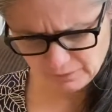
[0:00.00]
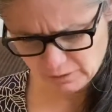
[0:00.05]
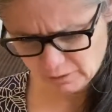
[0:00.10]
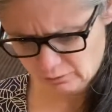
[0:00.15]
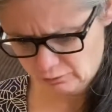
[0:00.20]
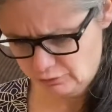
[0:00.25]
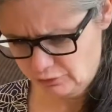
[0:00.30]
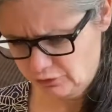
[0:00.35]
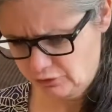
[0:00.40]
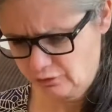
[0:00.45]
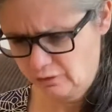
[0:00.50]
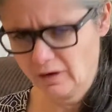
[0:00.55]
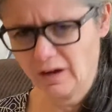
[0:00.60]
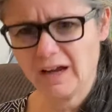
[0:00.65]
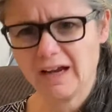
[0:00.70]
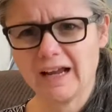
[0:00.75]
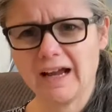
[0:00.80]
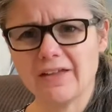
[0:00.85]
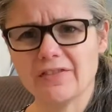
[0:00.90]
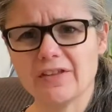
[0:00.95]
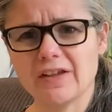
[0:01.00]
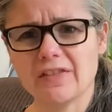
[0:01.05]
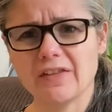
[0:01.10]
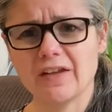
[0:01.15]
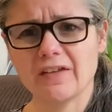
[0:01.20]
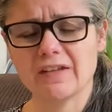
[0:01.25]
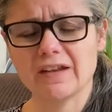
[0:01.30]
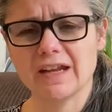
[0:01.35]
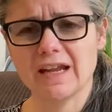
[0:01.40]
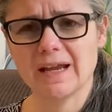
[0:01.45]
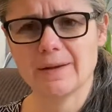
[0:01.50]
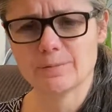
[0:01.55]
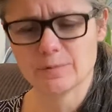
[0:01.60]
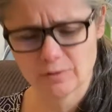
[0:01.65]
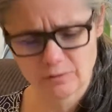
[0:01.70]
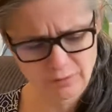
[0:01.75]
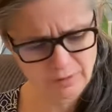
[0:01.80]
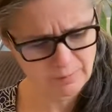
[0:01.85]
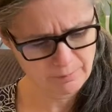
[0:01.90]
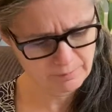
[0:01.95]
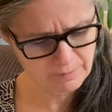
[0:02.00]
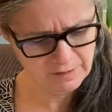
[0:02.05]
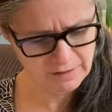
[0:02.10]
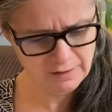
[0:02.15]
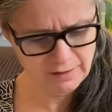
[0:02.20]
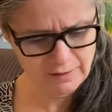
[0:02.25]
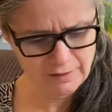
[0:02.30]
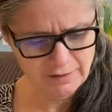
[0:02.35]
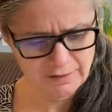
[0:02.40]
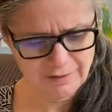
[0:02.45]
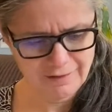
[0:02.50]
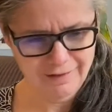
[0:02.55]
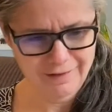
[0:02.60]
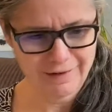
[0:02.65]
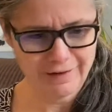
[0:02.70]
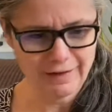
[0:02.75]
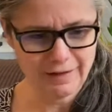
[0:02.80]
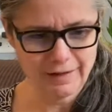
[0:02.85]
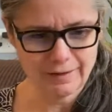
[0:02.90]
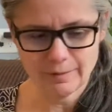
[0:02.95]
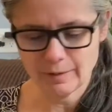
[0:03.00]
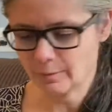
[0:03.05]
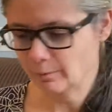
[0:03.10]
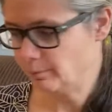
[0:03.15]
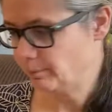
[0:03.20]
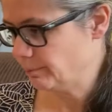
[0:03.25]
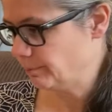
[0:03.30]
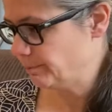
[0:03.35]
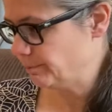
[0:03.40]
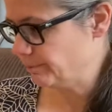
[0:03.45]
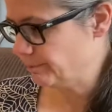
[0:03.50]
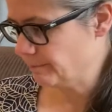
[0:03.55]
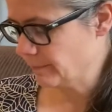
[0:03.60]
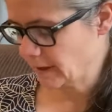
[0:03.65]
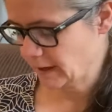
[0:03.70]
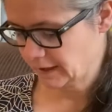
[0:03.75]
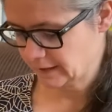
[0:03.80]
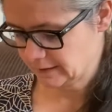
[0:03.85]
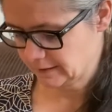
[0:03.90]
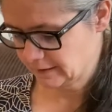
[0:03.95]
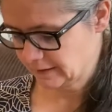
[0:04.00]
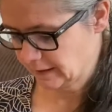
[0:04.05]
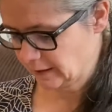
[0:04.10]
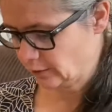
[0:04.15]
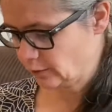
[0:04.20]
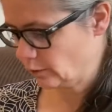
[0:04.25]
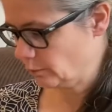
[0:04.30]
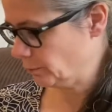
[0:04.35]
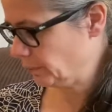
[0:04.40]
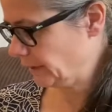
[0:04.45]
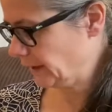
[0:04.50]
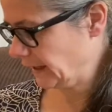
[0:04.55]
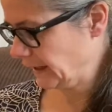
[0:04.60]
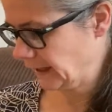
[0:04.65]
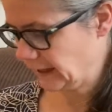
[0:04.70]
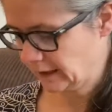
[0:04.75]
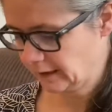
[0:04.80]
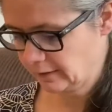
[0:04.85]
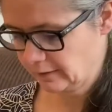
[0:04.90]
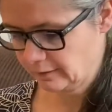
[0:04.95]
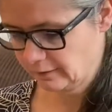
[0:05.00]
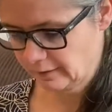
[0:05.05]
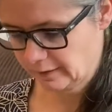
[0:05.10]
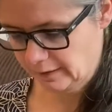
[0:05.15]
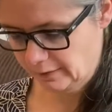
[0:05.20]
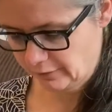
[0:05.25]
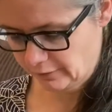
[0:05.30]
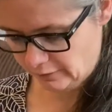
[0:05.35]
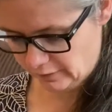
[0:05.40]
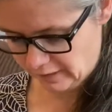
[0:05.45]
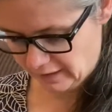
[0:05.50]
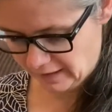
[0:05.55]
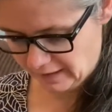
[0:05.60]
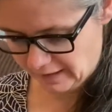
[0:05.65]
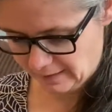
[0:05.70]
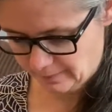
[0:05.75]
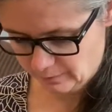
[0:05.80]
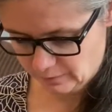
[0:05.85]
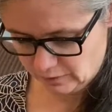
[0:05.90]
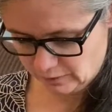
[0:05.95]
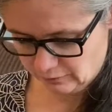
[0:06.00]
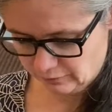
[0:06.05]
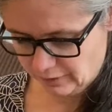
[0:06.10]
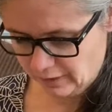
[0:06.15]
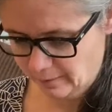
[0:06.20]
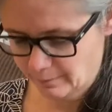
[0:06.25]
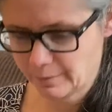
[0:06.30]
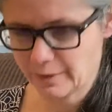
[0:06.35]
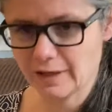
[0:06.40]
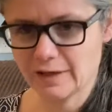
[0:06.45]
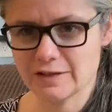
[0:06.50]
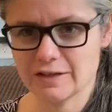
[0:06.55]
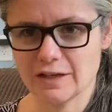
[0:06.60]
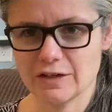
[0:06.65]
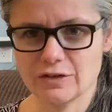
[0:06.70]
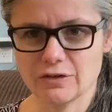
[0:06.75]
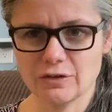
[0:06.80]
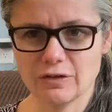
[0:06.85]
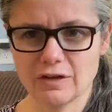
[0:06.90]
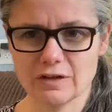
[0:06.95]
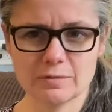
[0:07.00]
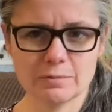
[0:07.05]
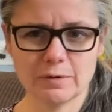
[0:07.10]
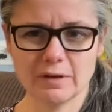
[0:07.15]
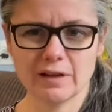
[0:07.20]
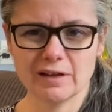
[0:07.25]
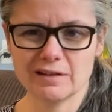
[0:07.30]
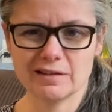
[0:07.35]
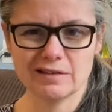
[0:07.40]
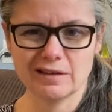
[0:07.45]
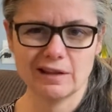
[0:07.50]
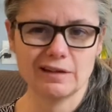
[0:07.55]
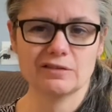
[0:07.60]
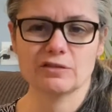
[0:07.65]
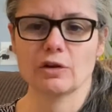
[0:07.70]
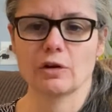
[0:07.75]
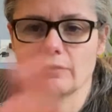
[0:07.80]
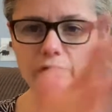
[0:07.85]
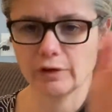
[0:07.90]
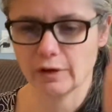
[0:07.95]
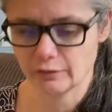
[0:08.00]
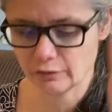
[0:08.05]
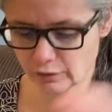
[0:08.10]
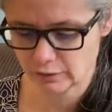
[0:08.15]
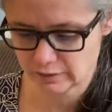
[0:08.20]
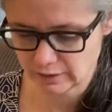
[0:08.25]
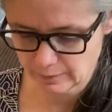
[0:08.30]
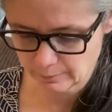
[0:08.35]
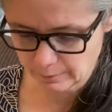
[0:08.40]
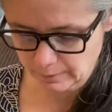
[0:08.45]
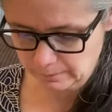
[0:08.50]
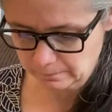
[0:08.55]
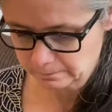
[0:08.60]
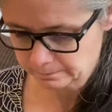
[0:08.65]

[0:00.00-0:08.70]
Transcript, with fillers: oh shoot, I can't think of the other names of them. I mind is kind of going blank on other names of companies that do this, but like like Shutterfly, for example.